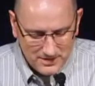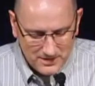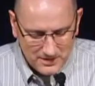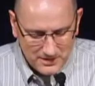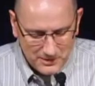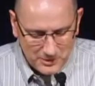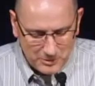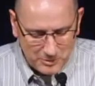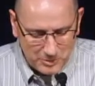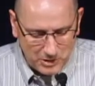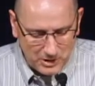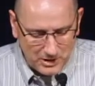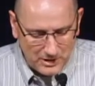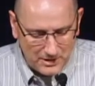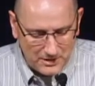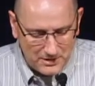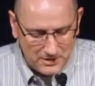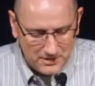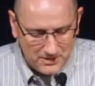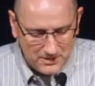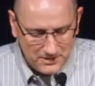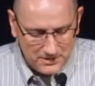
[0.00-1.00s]
Your blood
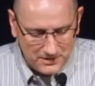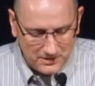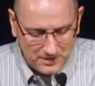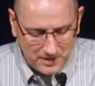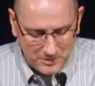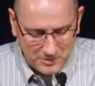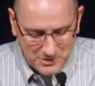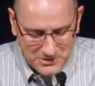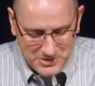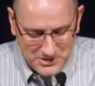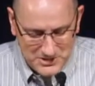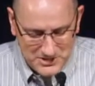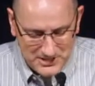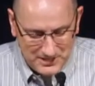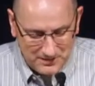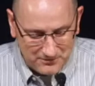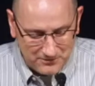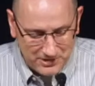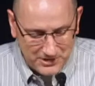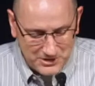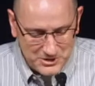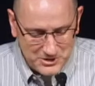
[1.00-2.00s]
accomplished
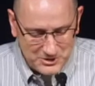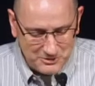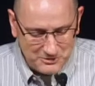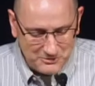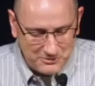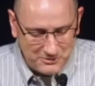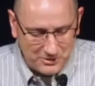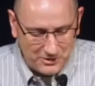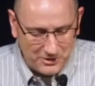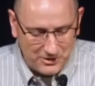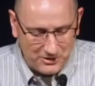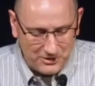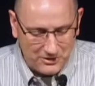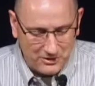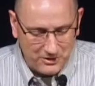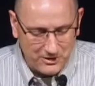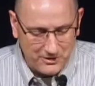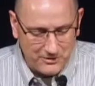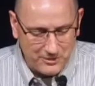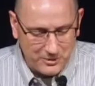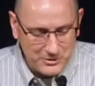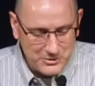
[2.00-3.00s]
salvation for all
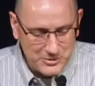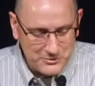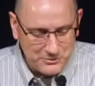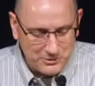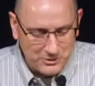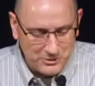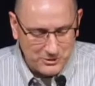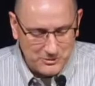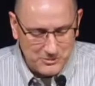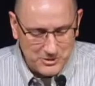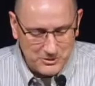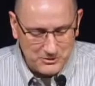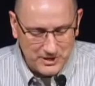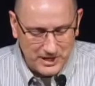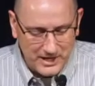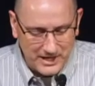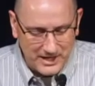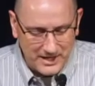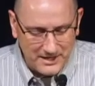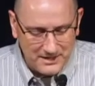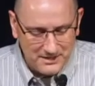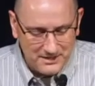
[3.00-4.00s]
of those for whom you
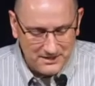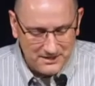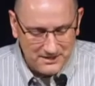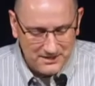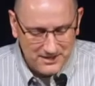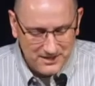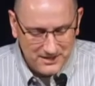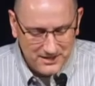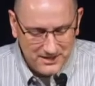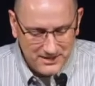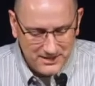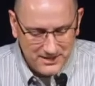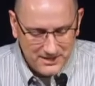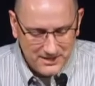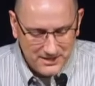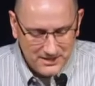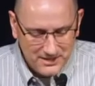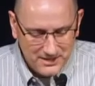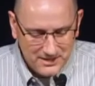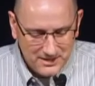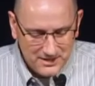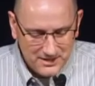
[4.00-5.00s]
died.
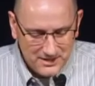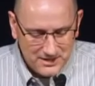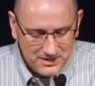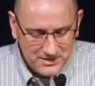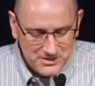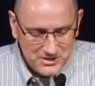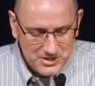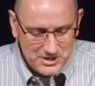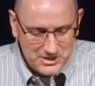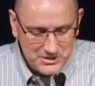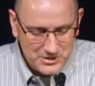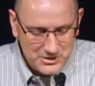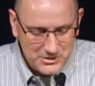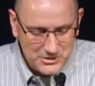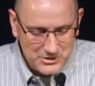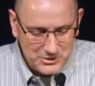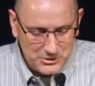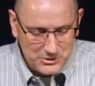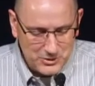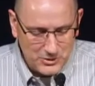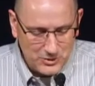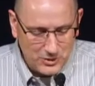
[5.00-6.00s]
And Jesus,
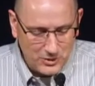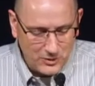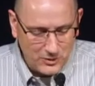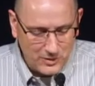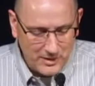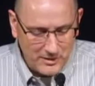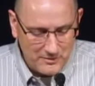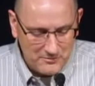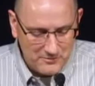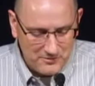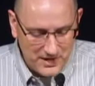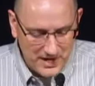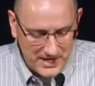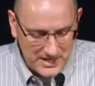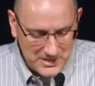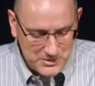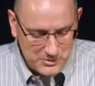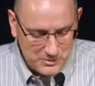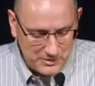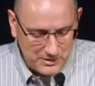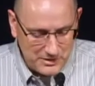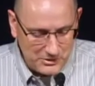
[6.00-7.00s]
you hold them fast
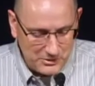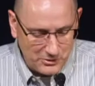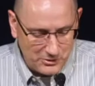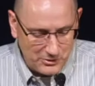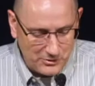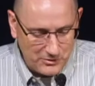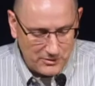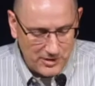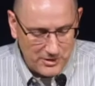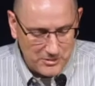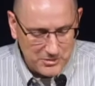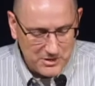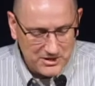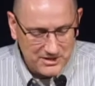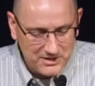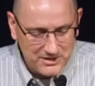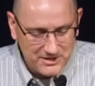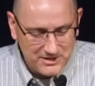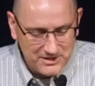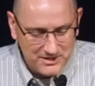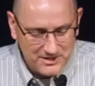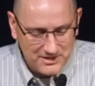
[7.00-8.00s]
within your grip,
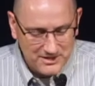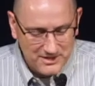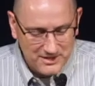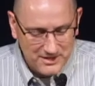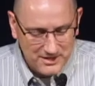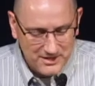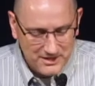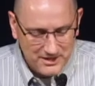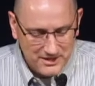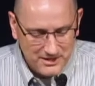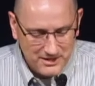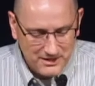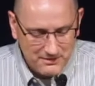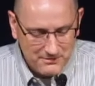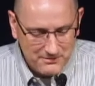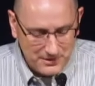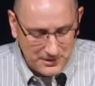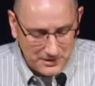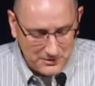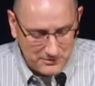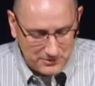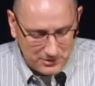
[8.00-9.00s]

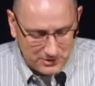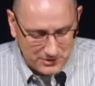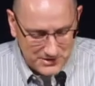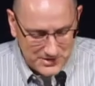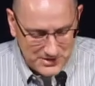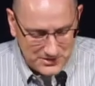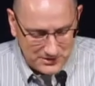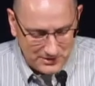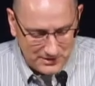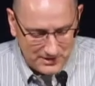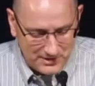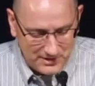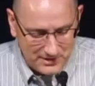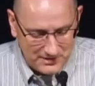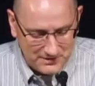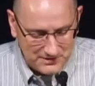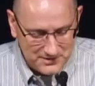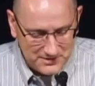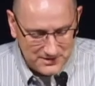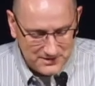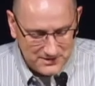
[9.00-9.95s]
faithful until the end.